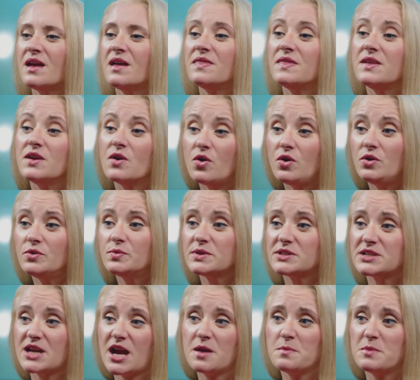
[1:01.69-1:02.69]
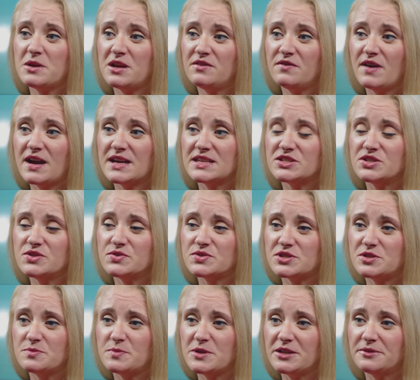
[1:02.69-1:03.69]
The old retirement advice used
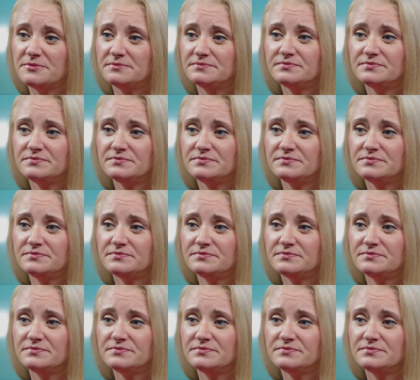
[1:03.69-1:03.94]
to be,